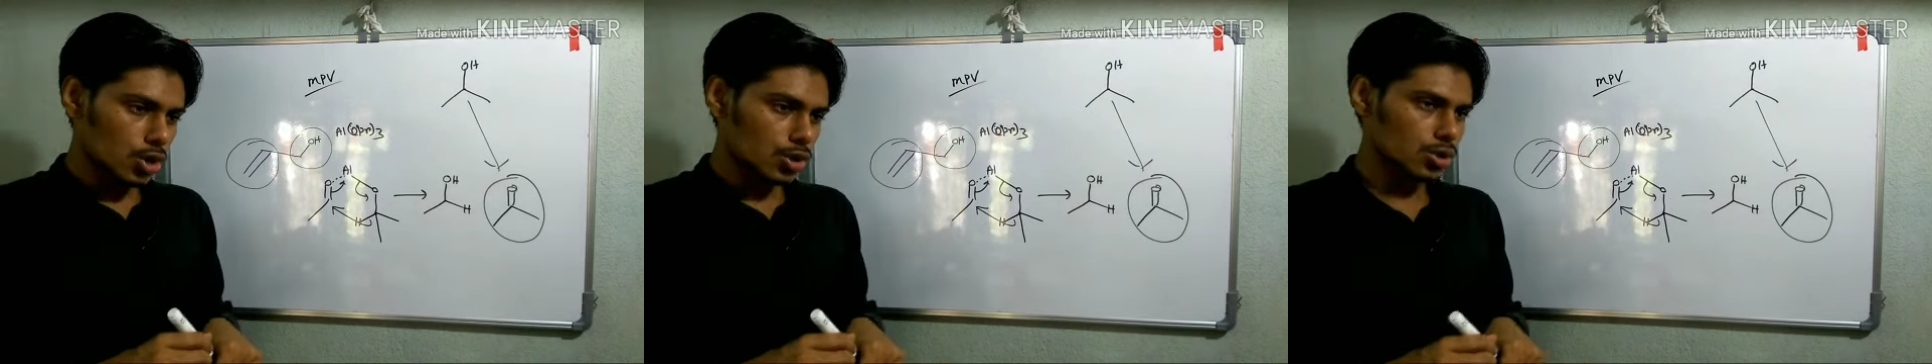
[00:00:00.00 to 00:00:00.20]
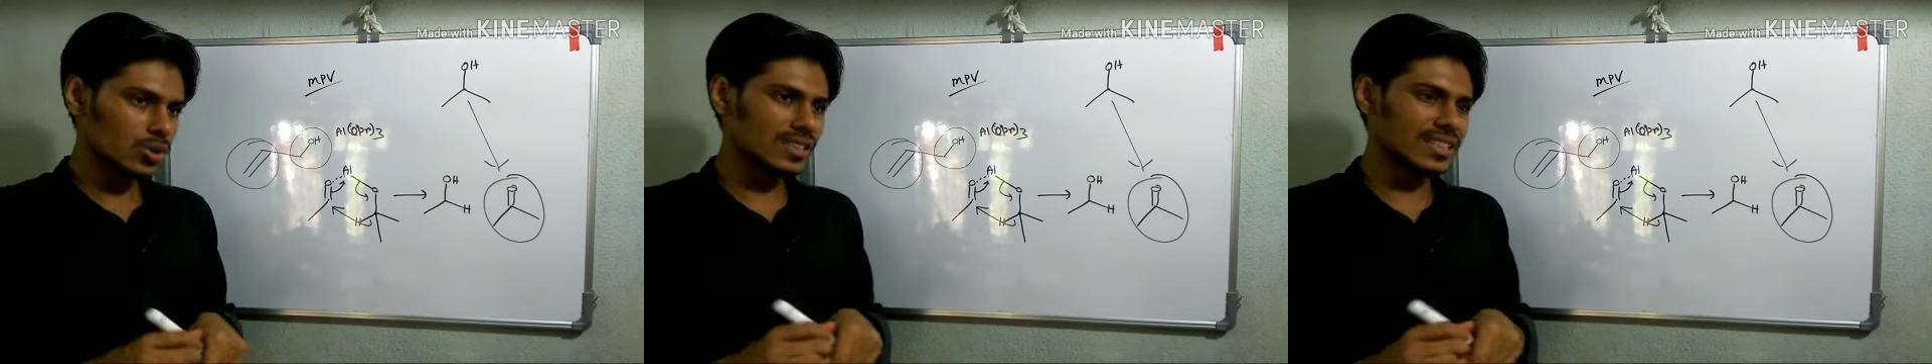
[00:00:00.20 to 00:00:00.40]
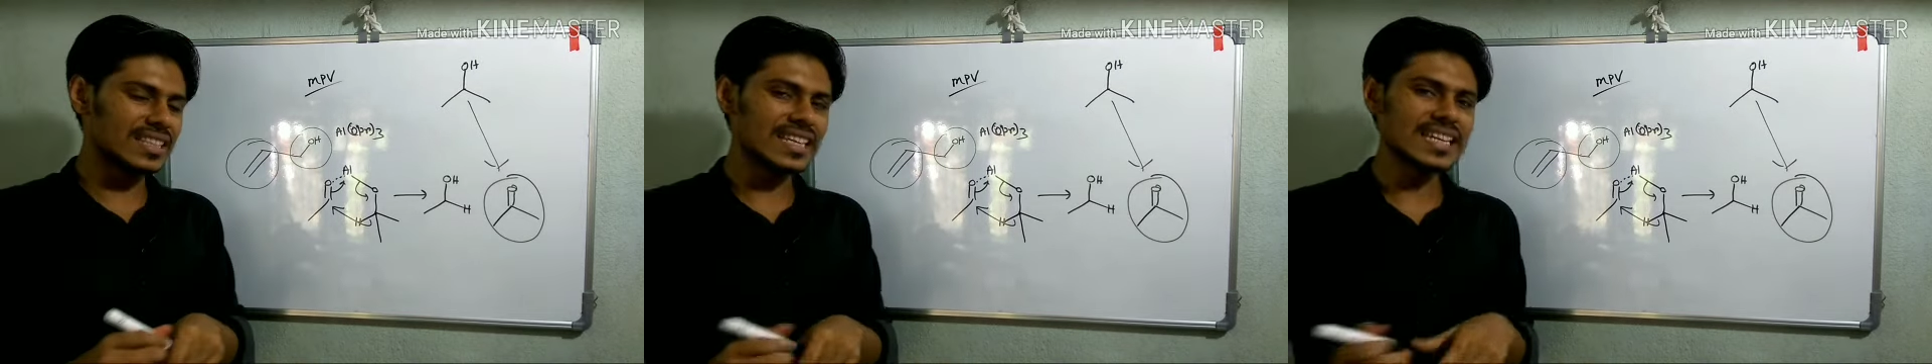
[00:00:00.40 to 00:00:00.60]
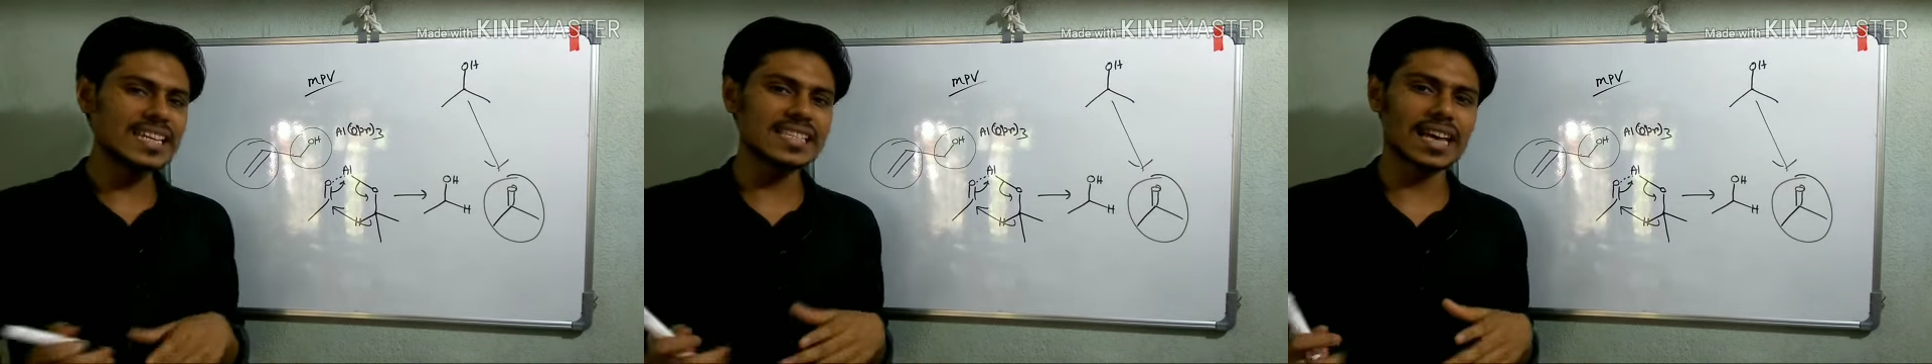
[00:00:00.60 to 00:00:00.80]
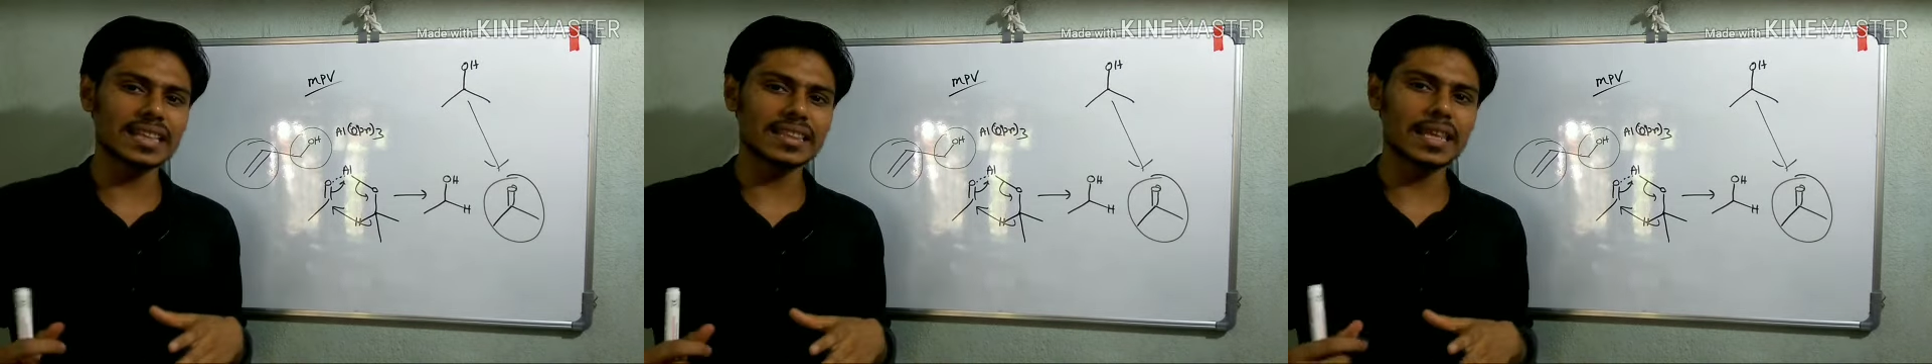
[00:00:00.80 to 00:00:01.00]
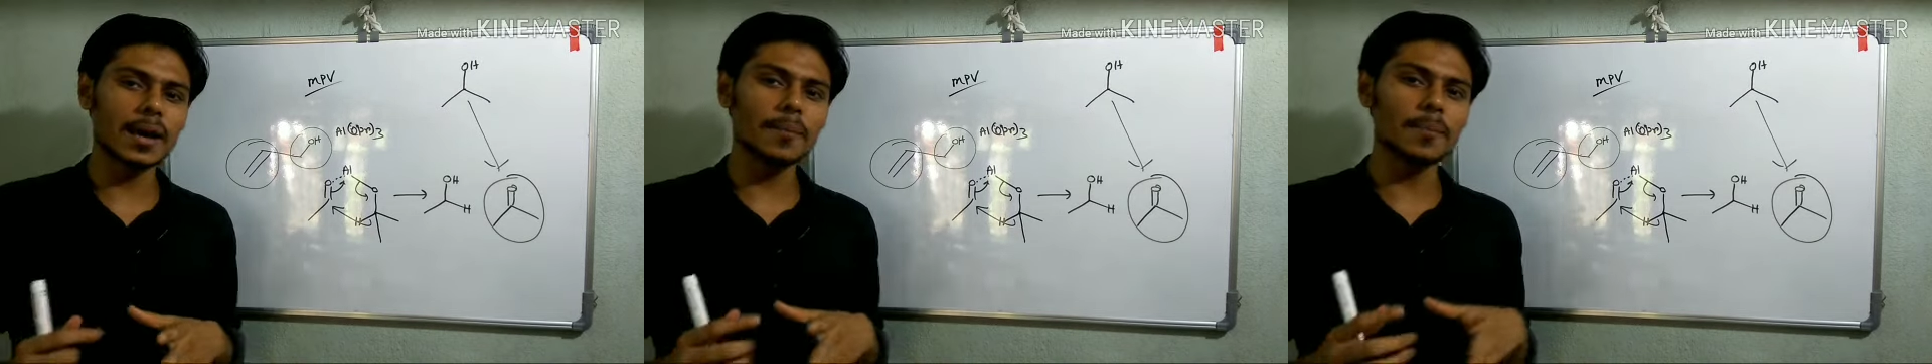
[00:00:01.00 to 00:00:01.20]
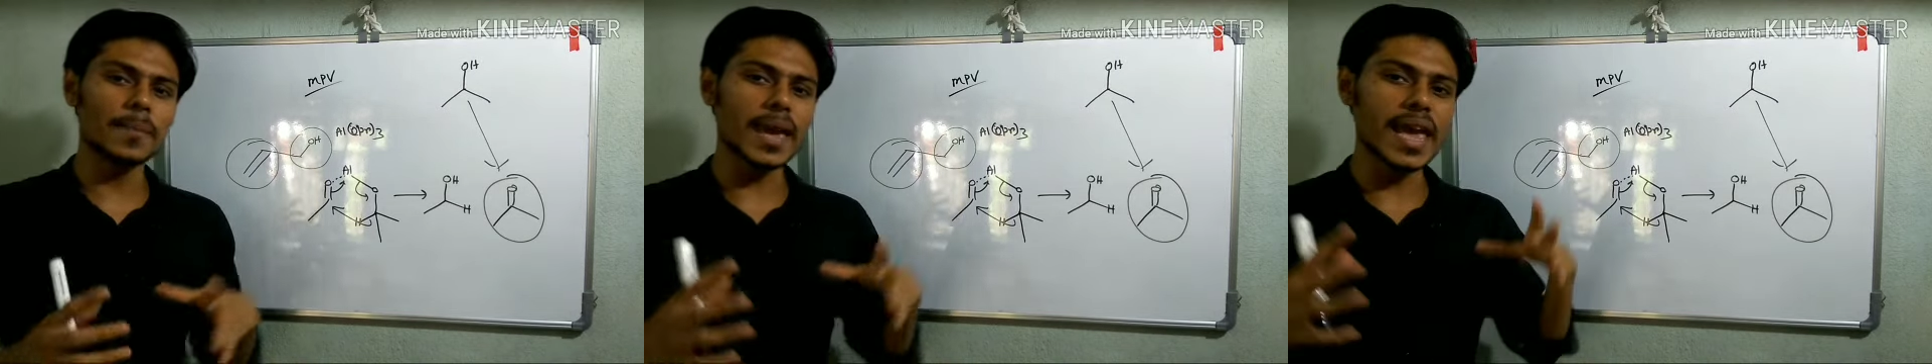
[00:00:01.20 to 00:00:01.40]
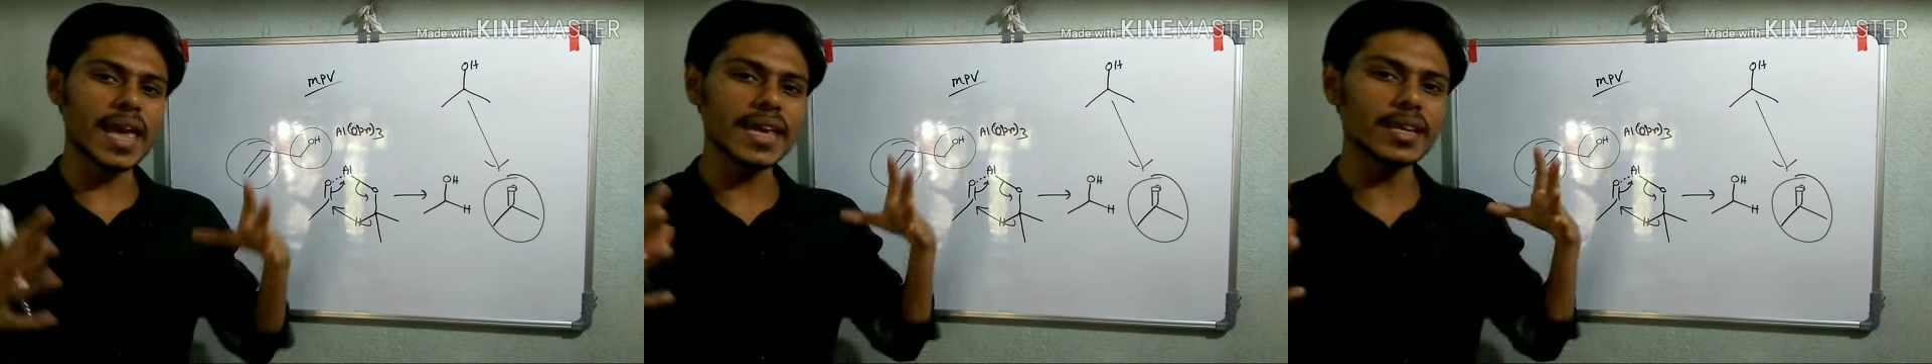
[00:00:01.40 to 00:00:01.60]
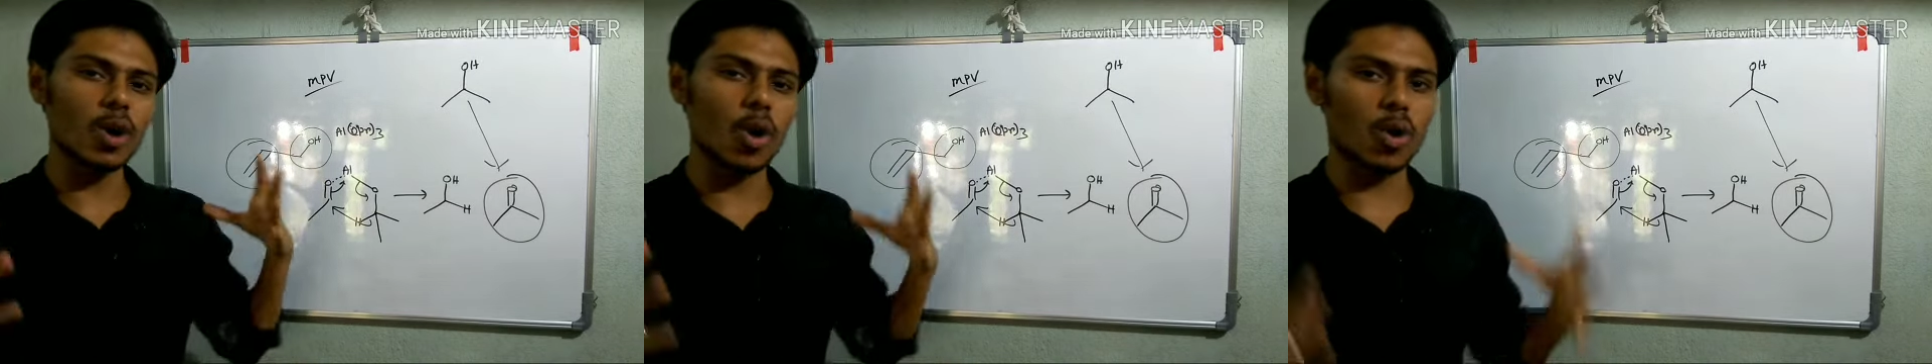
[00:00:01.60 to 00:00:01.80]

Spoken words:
So these are the main